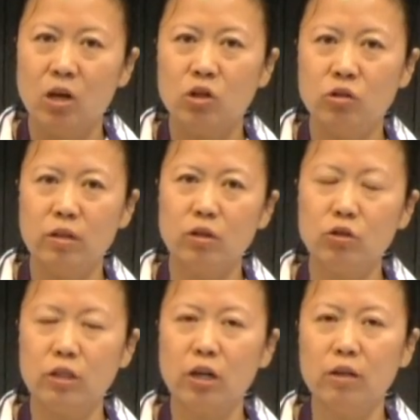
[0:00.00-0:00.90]
So there are
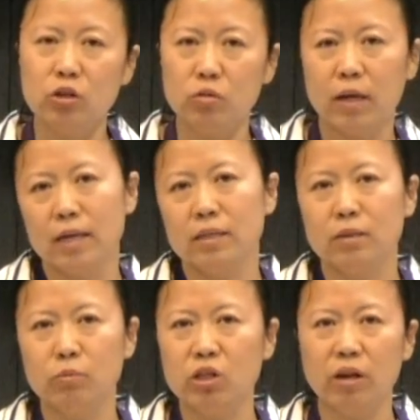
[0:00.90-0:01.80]
generally 2 kinds.
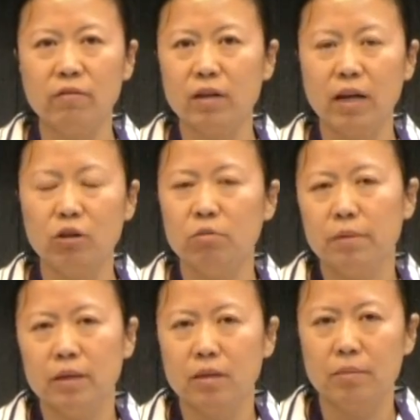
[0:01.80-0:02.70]
Whichever kind you
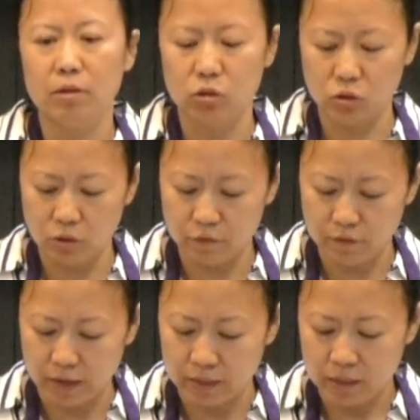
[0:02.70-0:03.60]
picked up is totally
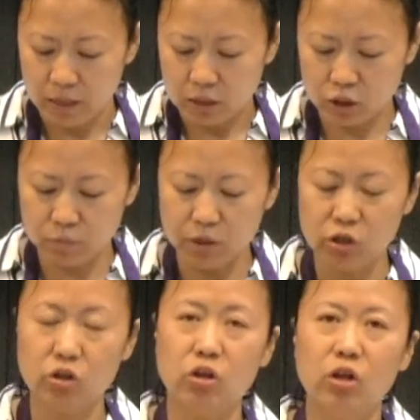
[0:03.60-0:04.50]
fine. Just make
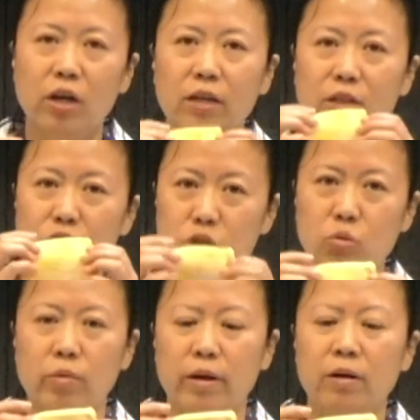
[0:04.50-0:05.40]
sure the
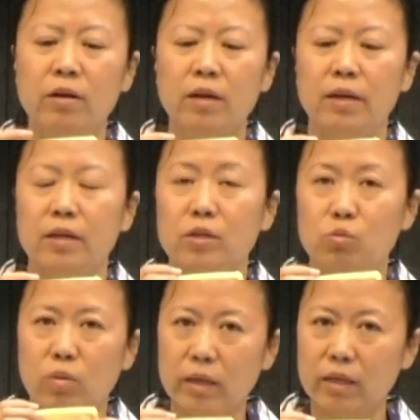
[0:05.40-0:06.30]
square is
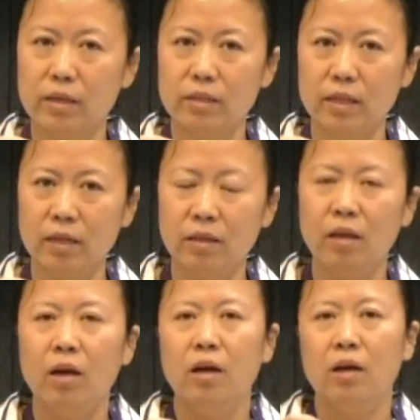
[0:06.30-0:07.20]
wonton skin,
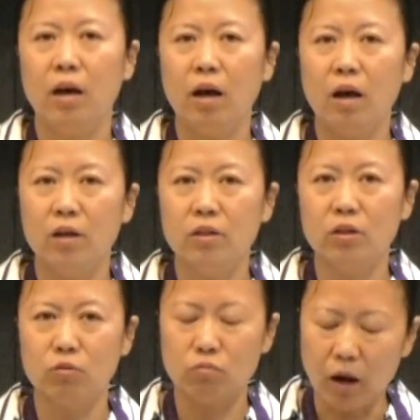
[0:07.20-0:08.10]

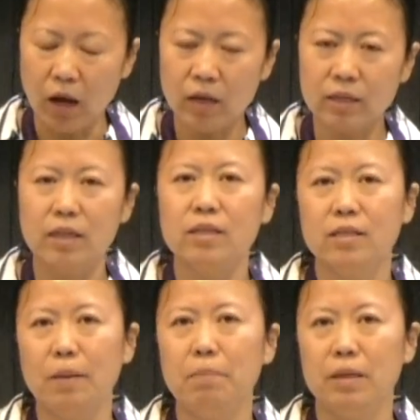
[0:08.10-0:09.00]
the round is
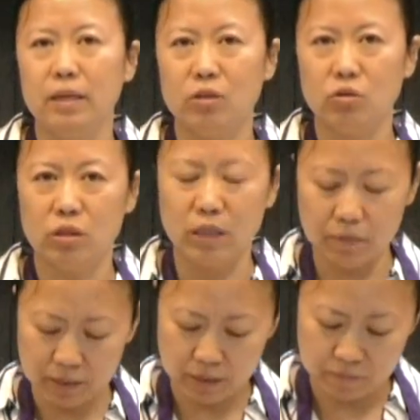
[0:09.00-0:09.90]
dumpling. So just
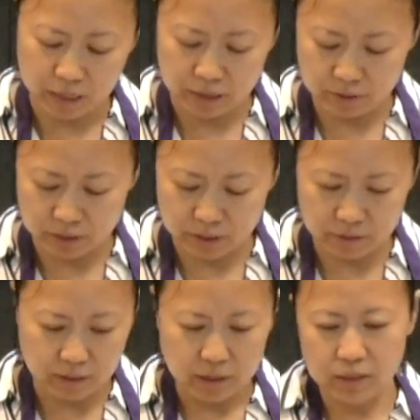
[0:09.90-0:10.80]
keep that in mind, okay?
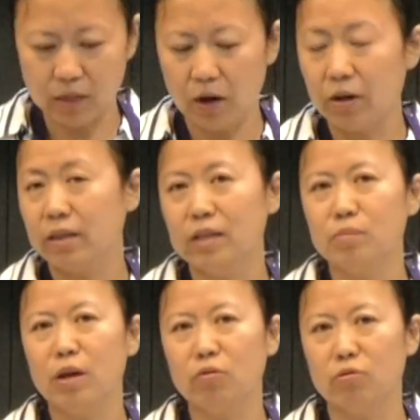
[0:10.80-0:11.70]
Sorry, that's
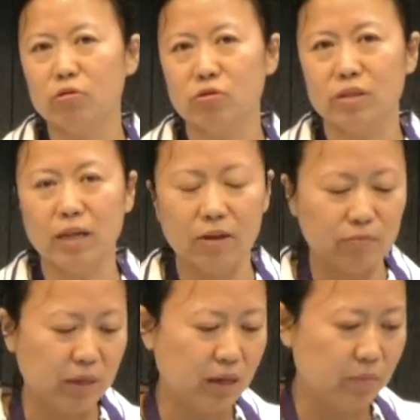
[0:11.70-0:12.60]
my grocery side of
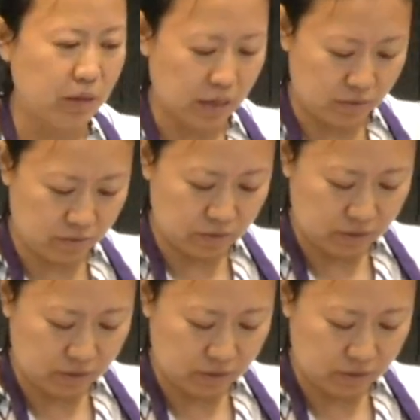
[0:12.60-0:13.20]
me coming out.